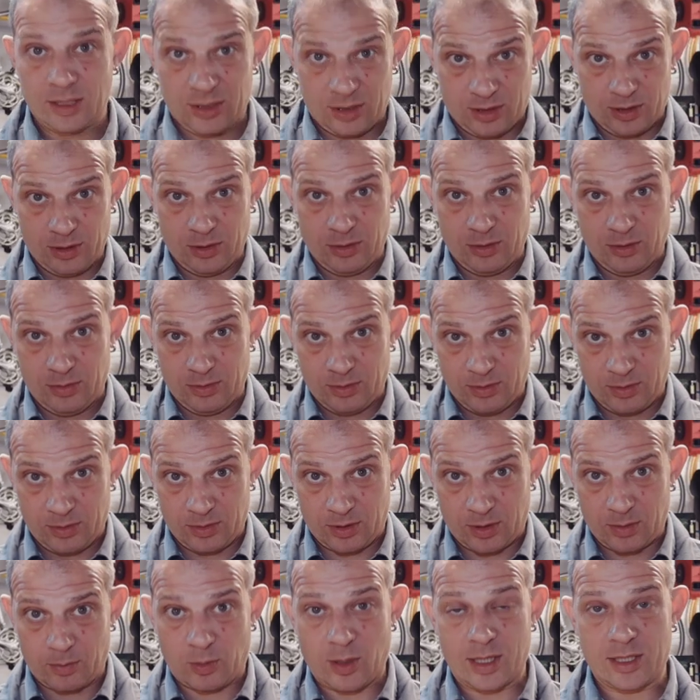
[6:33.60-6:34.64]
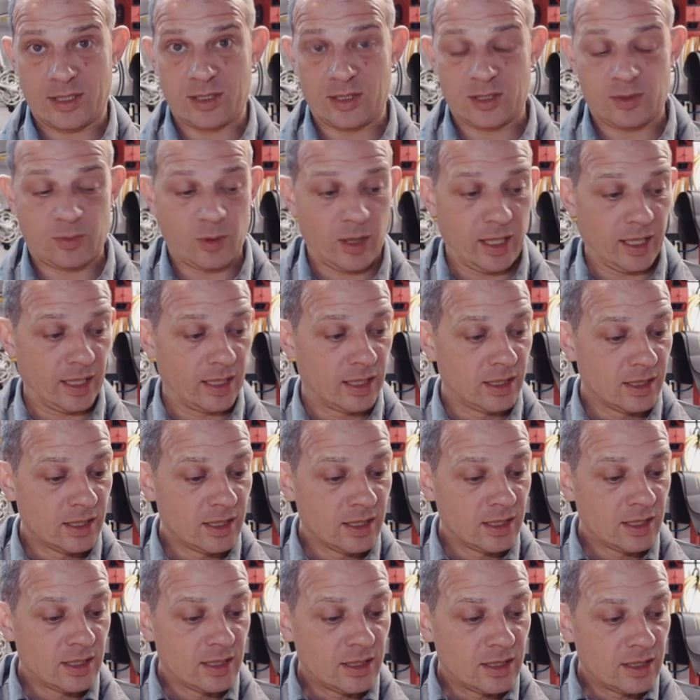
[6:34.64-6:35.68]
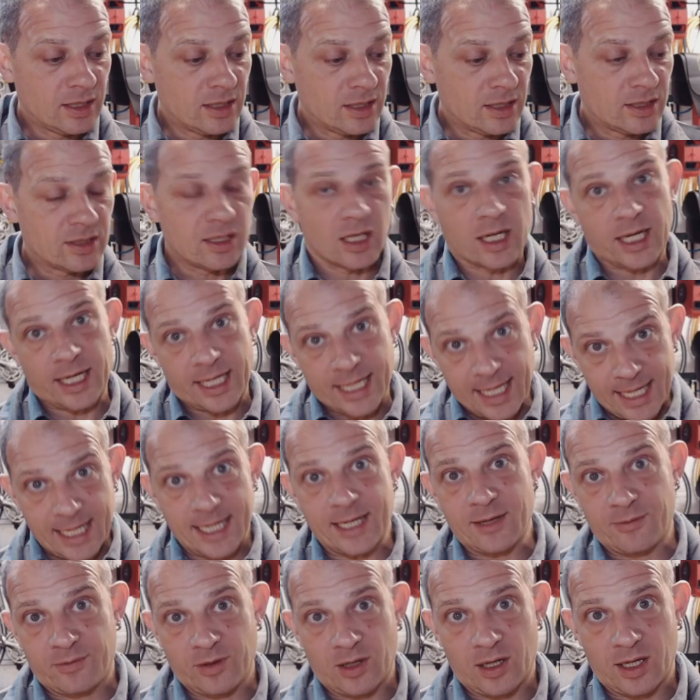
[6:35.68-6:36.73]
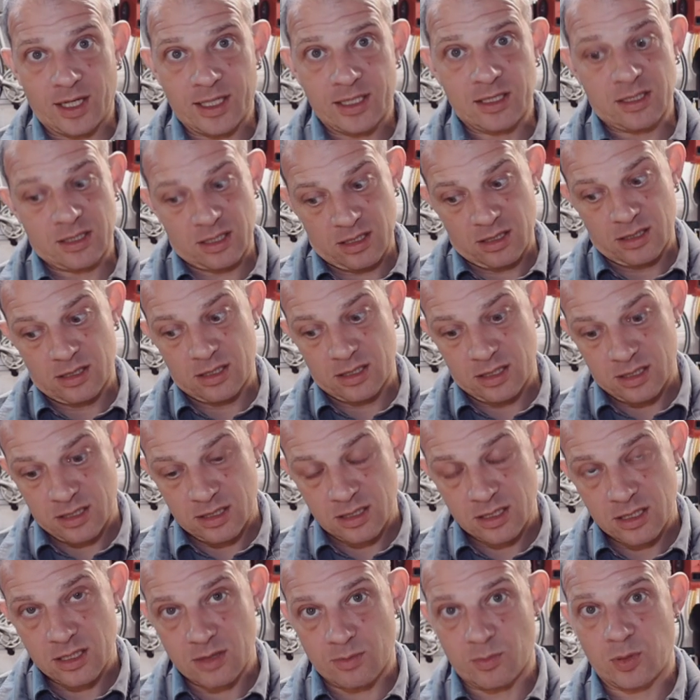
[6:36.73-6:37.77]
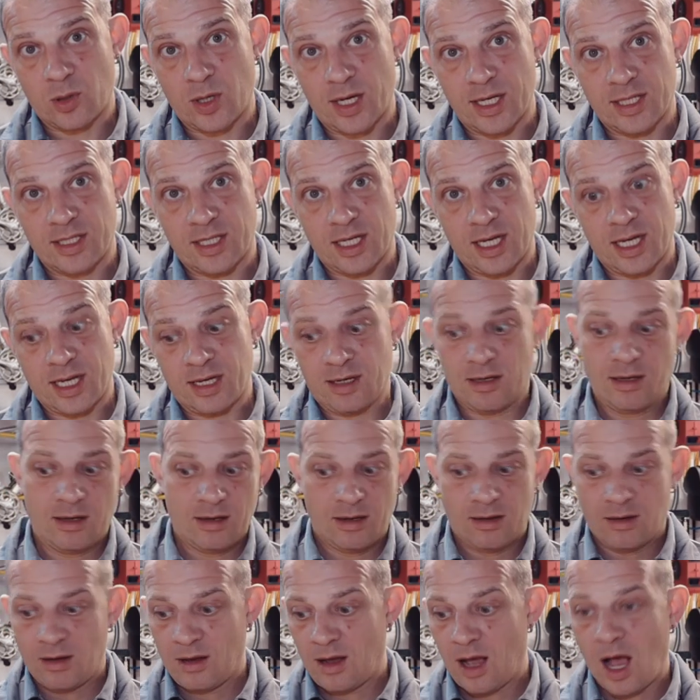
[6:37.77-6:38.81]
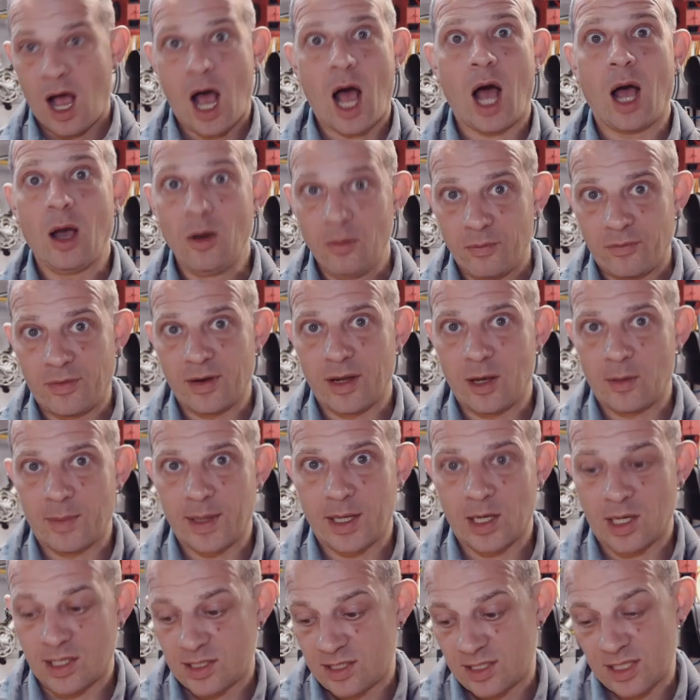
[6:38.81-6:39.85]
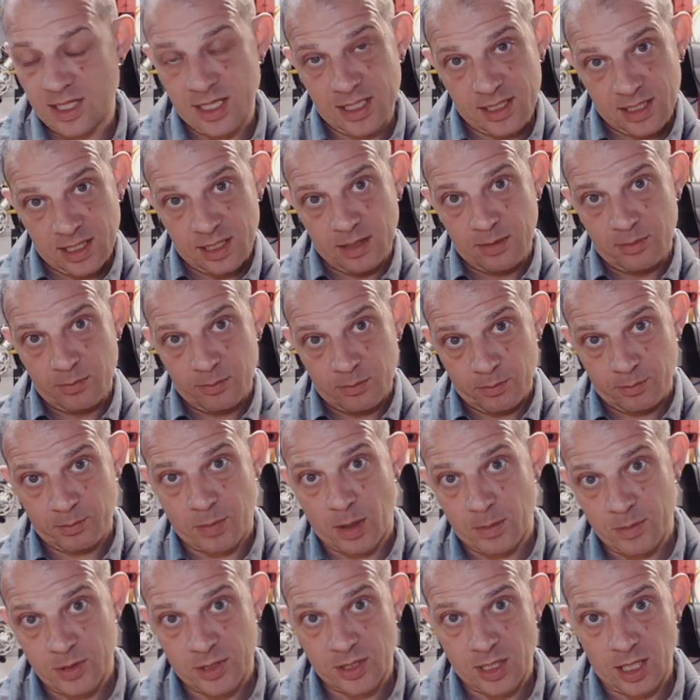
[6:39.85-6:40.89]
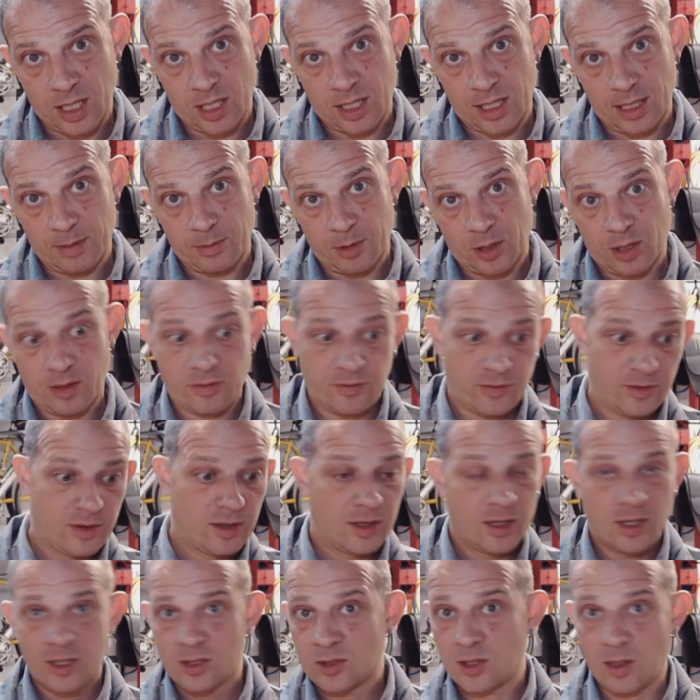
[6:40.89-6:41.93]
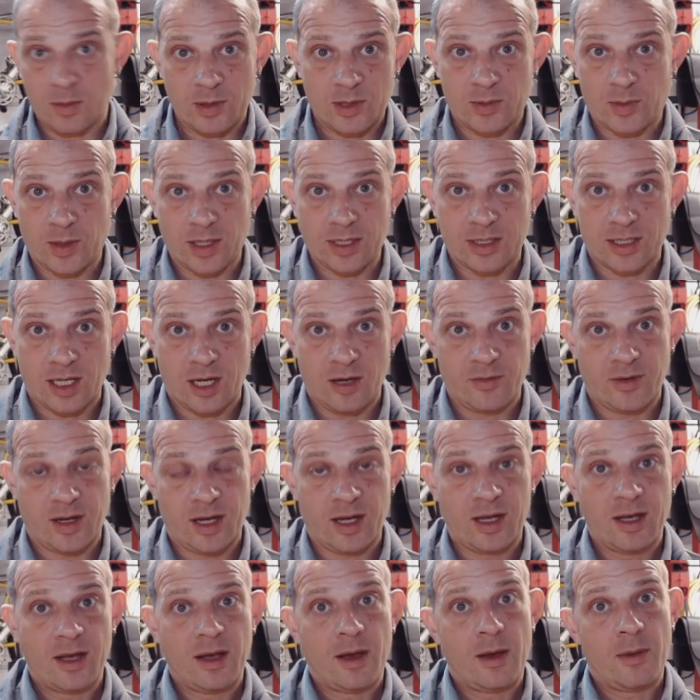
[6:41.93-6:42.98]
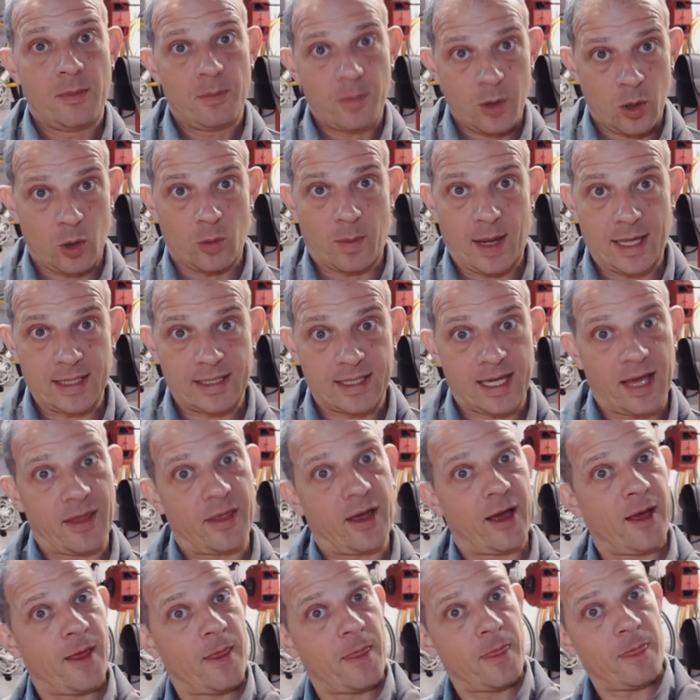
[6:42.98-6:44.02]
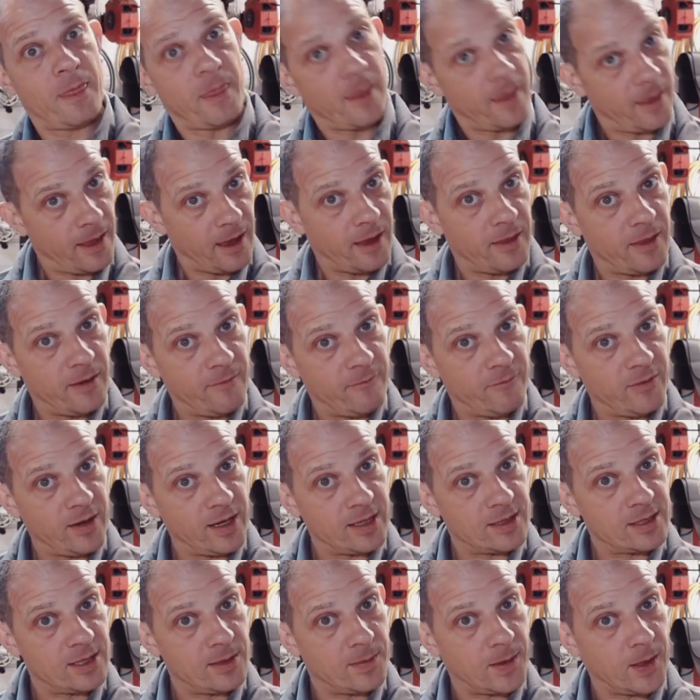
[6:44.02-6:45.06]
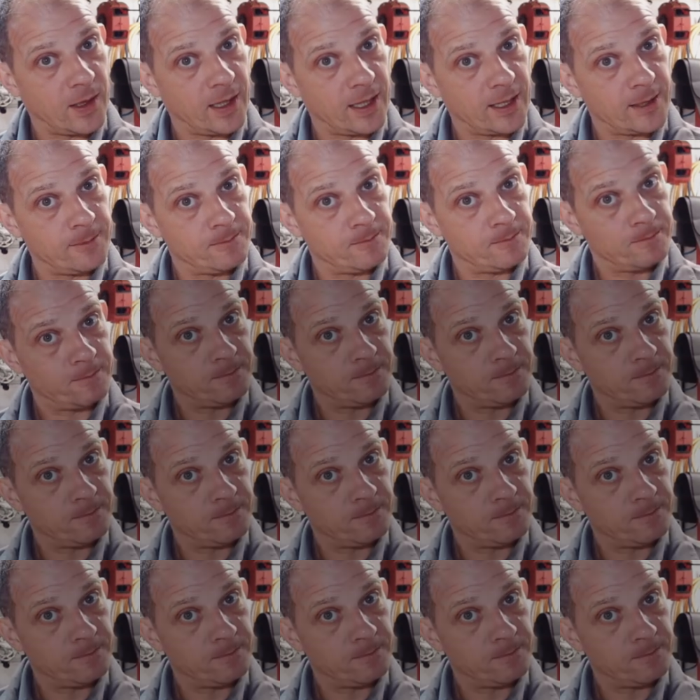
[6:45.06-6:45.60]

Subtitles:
to compress the spring. So I'm going to get it in a vise, compress it. Hopefully it'll be nice and easy. Pop the circlip off, swap the springs over, put it all back together, and then fit it to the bike.